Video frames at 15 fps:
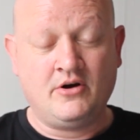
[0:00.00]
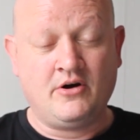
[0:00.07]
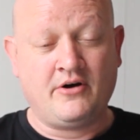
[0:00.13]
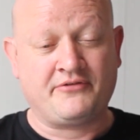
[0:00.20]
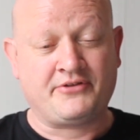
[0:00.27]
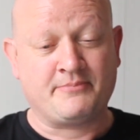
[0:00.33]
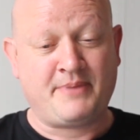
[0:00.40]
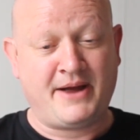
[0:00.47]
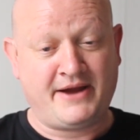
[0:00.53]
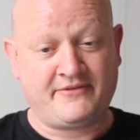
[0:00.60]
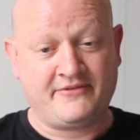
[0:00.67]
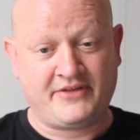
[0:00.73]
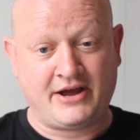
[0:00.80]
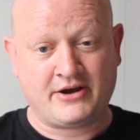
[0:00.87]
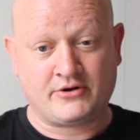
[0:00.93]
Off the
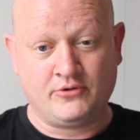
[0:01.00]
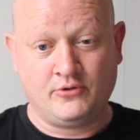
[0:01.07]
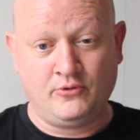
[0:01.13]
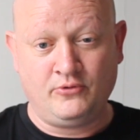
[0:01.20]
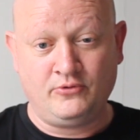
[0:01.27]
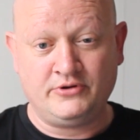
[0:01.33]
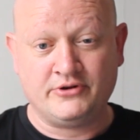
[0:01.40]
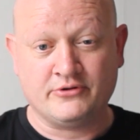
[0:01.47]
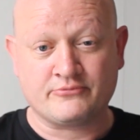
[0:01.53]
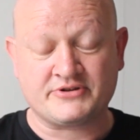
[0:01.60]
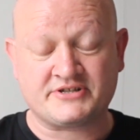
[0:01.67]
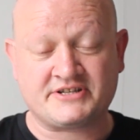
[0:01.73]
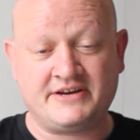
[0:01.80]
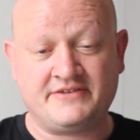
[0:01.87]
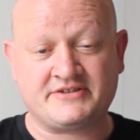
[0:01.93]
back of that call you'll
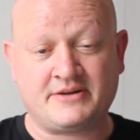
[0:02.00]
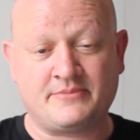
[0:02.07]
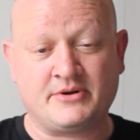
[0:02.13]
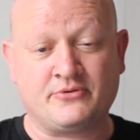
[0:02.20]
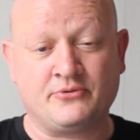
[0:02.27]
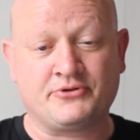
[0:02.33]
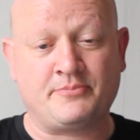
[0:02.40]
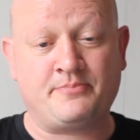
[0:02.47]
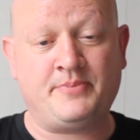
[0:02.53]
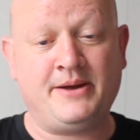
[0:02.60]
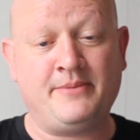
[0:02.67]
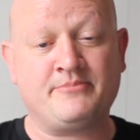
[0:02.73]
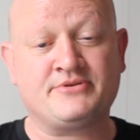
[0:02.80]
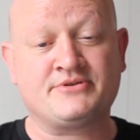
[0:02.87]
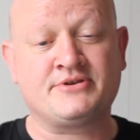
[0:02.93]
receive something called the
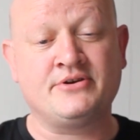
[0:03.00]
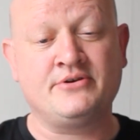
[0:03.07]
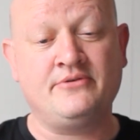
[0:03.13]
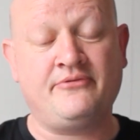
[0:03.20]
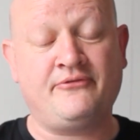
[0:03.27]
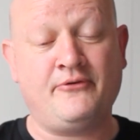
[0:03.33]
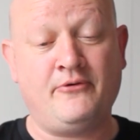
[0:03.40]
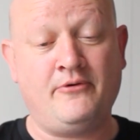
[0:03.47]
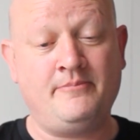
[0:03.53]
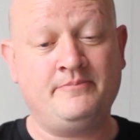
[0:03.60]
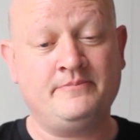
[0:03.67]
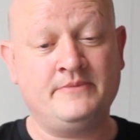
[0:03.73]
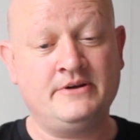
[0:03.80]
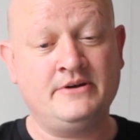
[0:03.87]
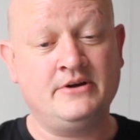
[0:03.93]
PIP2
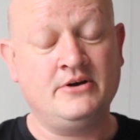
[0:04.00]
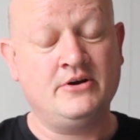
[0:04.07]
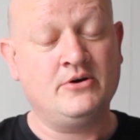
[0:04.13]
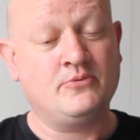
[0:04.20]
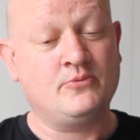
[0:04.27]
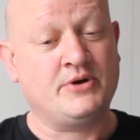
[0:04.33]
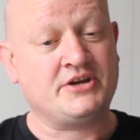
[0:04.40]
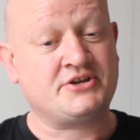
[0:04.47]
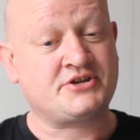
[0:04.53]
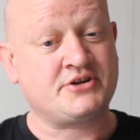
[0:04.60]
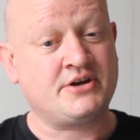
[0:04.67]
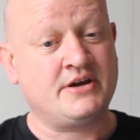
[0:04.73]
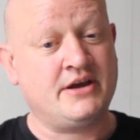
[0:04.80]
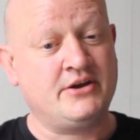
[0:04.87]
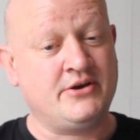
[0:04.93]
form,
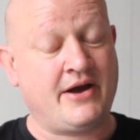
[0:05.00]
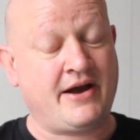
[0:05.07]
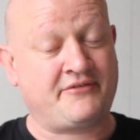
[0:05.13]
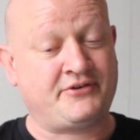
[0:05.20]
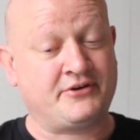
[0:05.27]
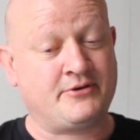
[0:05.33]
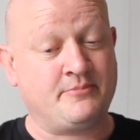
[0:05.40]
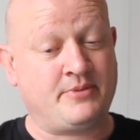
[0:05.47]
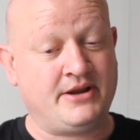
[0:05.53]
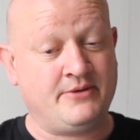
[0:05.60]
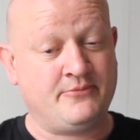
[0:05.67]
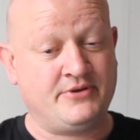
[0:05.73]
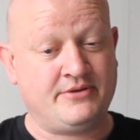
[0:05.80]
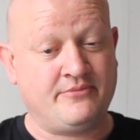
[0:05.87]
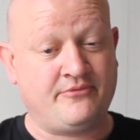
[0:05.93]
which you have to
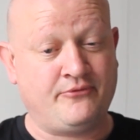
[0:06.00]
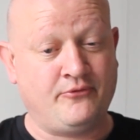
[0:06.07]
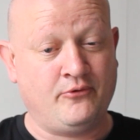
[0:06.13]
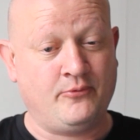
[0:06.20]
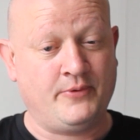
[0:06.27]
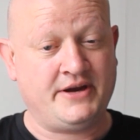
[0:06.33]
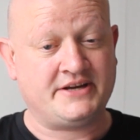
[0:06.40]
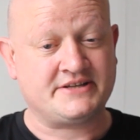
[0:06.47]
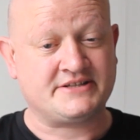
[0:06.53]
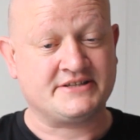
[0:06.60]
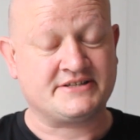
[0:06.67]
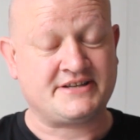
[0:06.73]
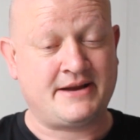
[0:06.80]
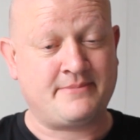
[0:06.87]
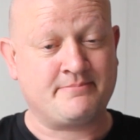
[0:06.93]
complete within 4 weeks and
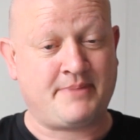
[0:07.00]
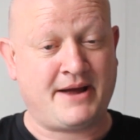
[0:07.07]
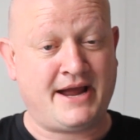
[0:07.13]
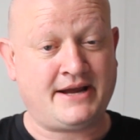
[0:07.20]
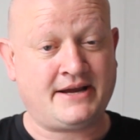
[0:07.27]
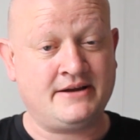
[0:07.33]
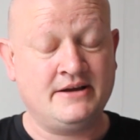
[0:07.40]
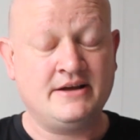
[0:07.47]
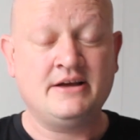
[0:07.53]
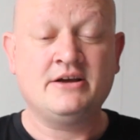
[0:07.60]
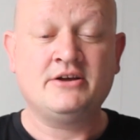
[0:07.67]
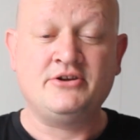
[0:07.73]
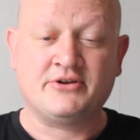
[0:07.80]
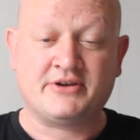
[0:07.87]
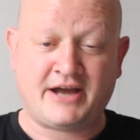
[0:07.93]
send back.
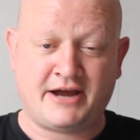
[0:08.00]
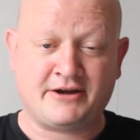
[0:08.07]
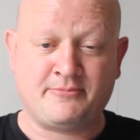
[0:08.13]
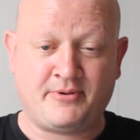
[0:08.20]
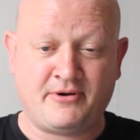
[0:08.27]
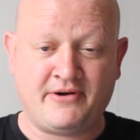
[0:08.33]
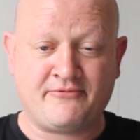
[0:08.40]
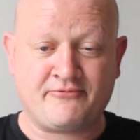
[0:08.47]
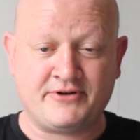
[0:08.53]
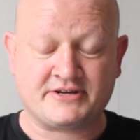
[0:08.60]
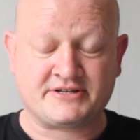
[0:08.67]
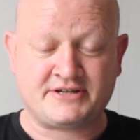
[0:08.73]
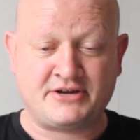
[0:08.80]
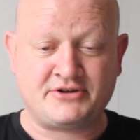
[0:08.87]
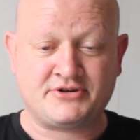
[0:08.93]
You can apply for an
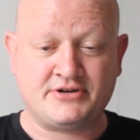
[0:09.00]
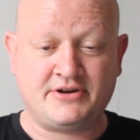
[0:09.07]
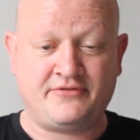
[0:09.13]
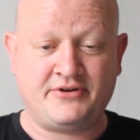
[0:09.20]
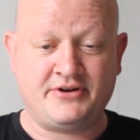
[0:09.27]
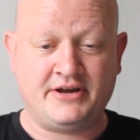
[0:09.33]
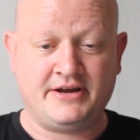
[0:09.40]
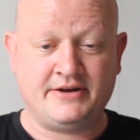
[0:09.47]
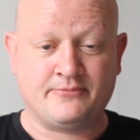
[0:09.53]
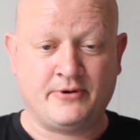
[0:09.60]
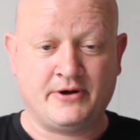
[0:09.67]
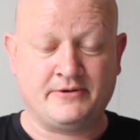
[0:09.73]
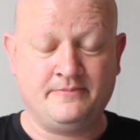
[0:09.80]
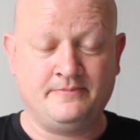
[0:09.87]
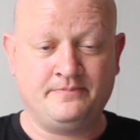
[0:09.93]
extension if you need
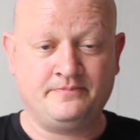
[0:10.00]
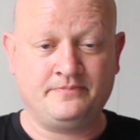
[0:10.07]
one.